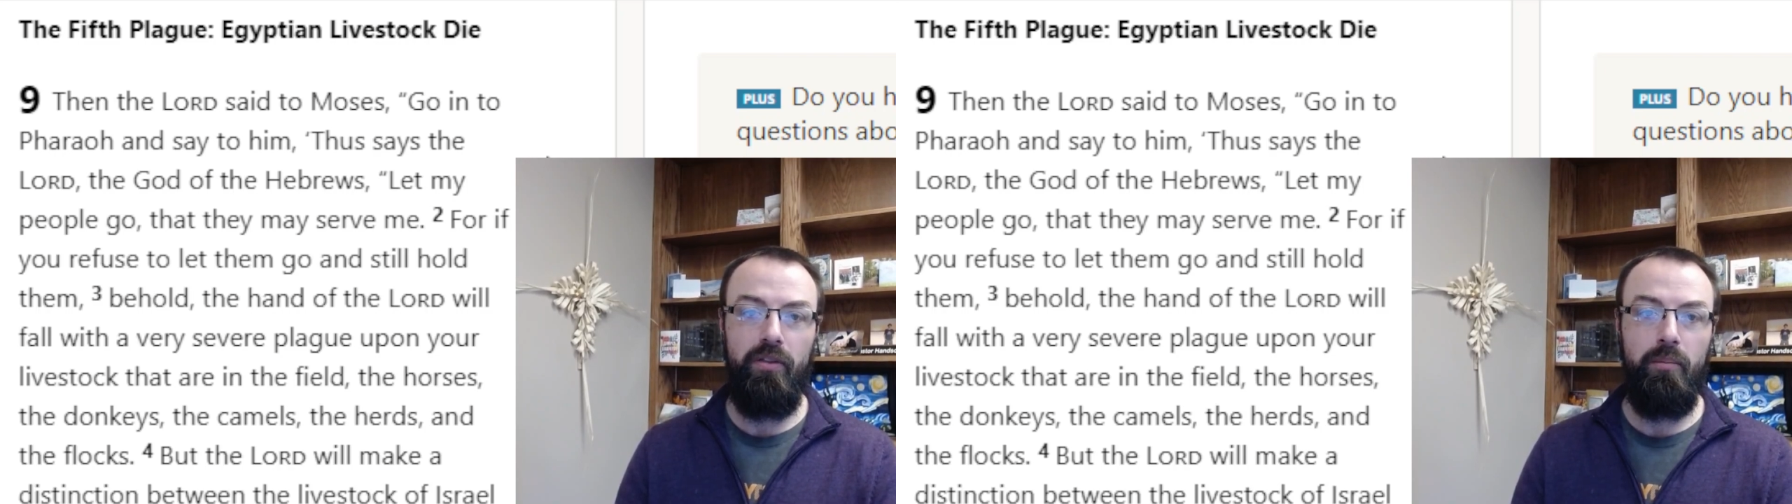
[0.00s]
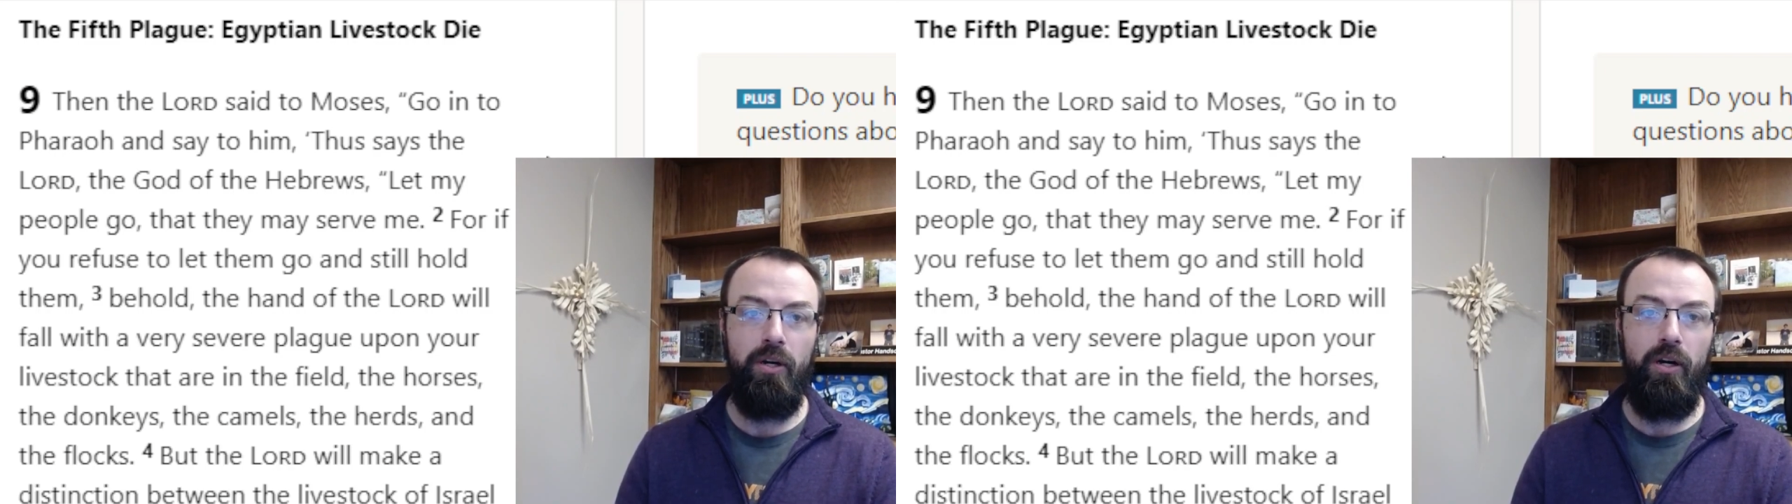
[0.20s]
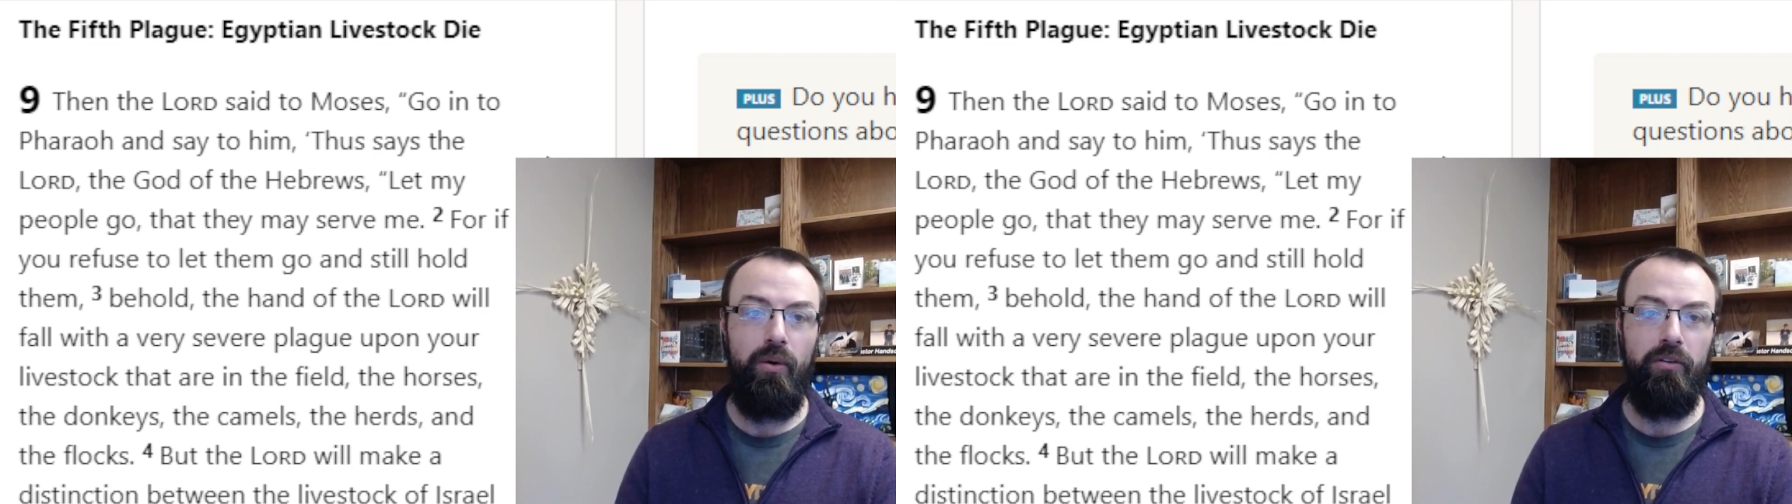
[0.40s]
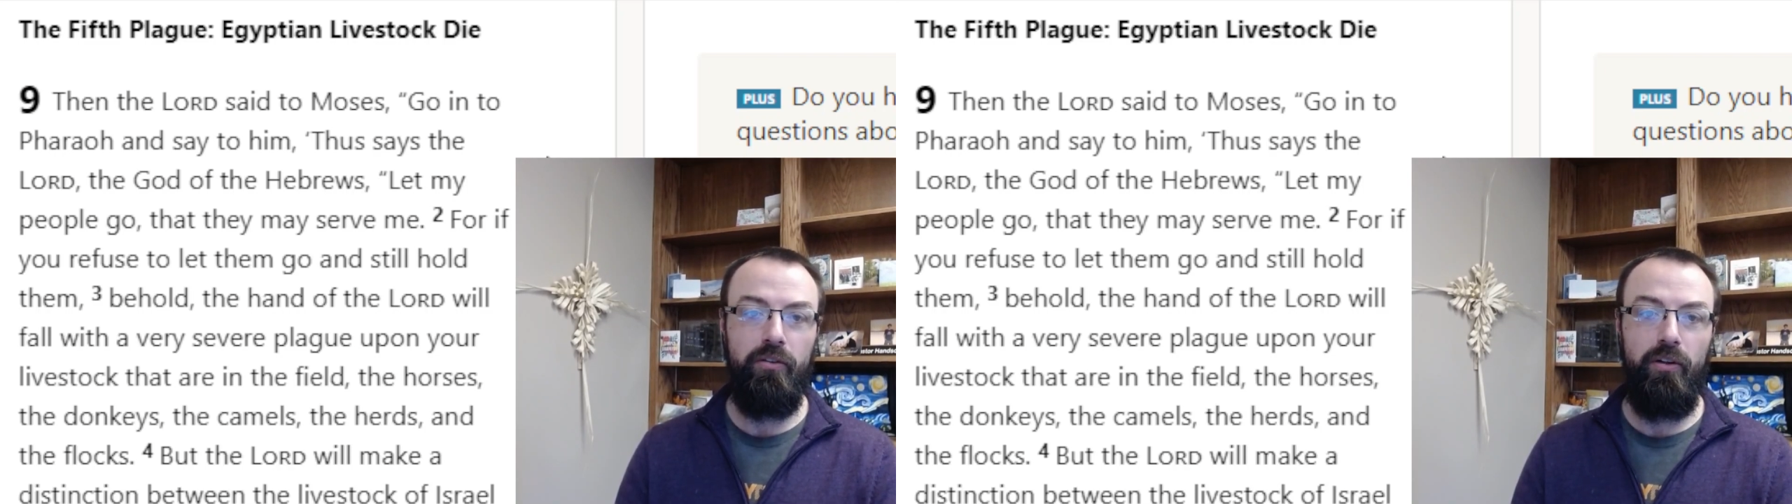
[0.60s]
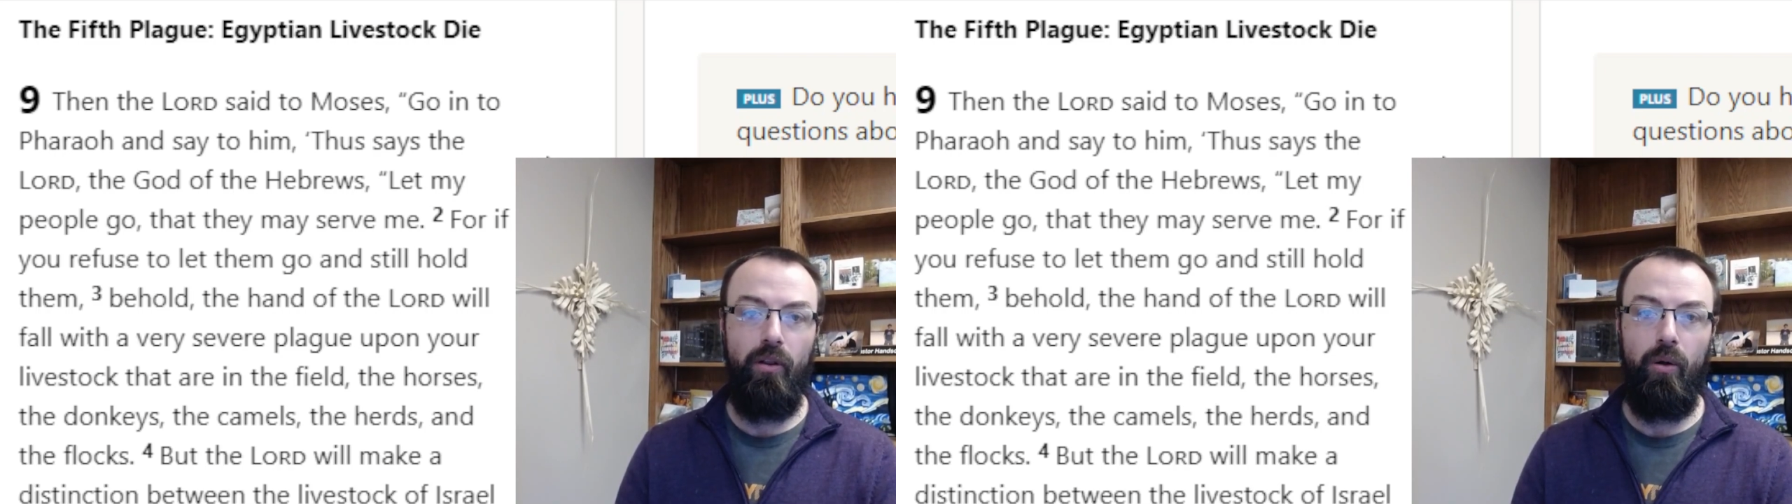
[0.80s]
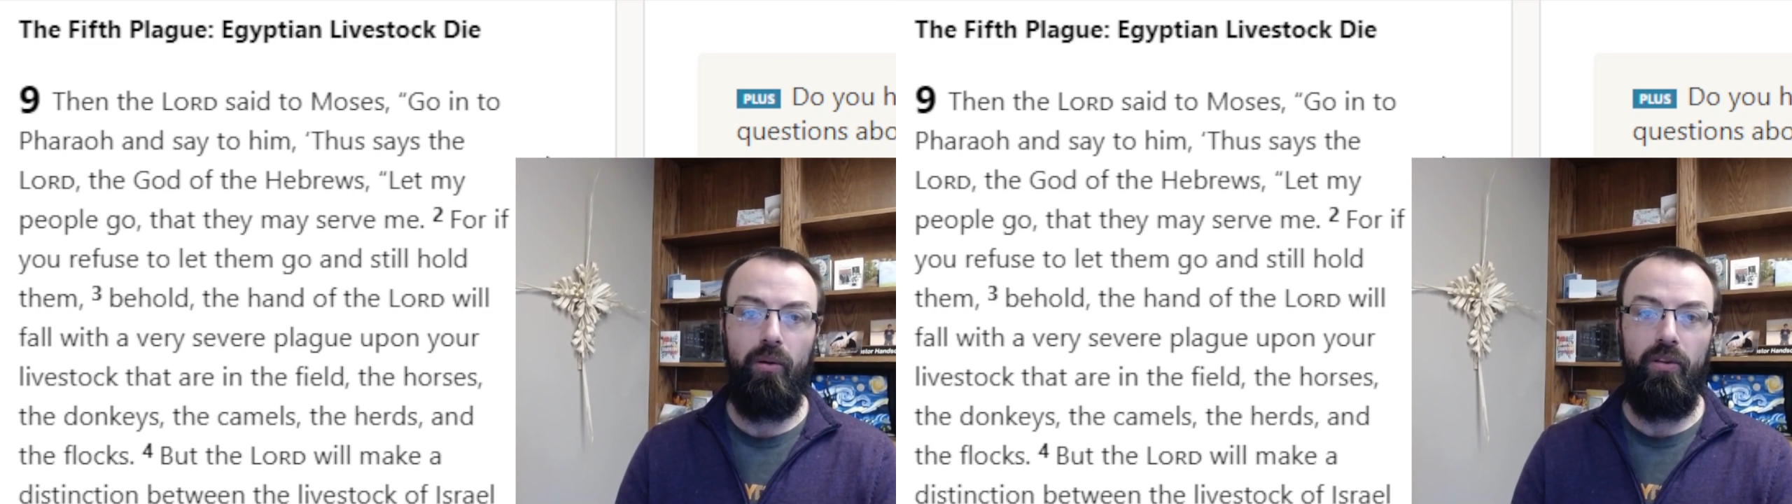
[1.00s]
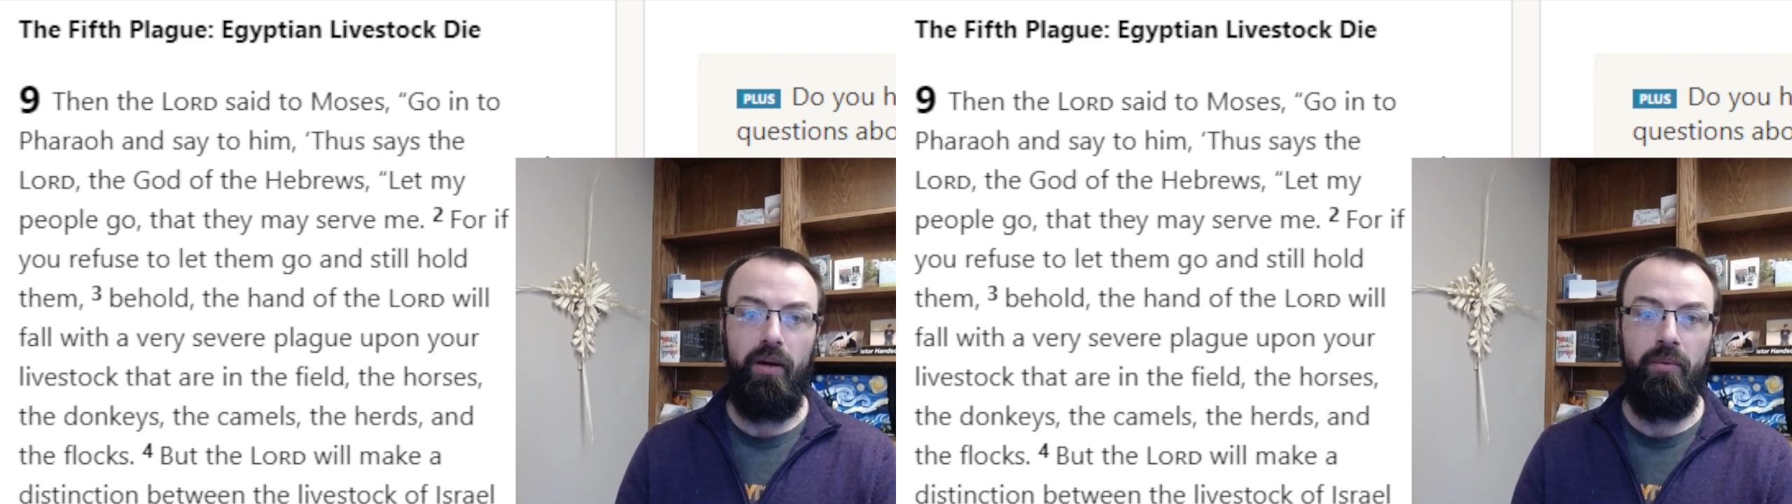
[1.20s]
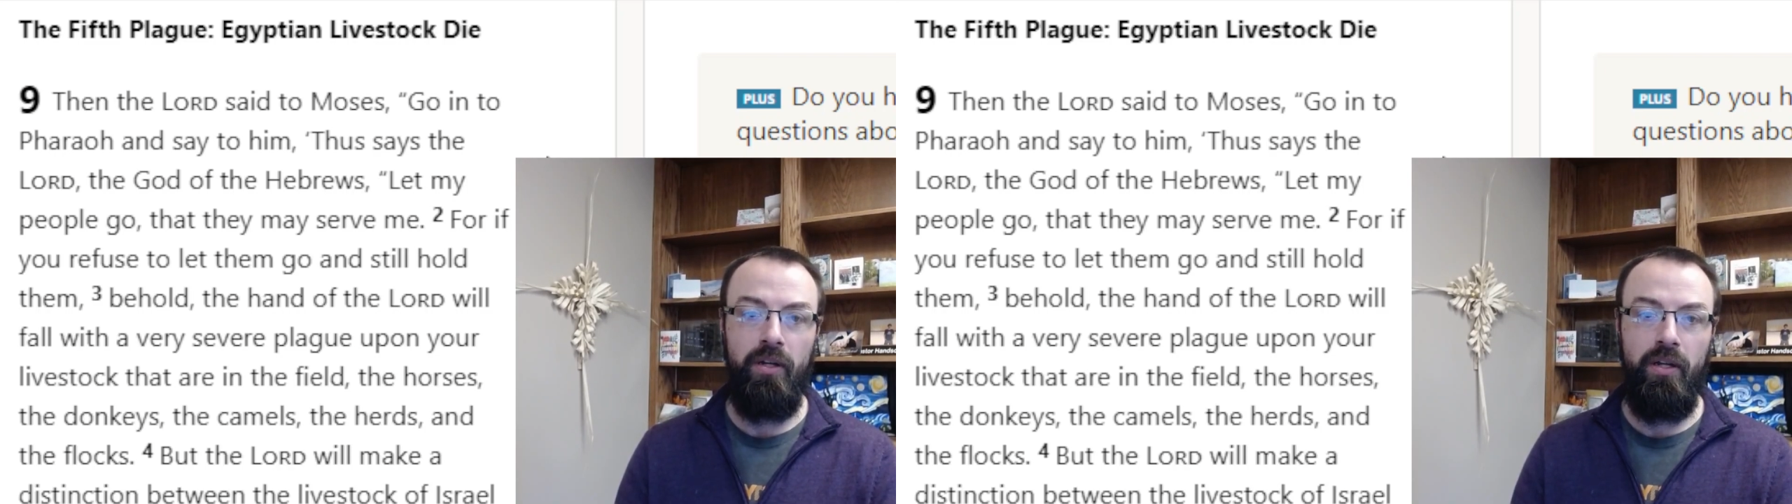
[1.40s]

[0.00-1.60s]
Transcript: them go and still hold them,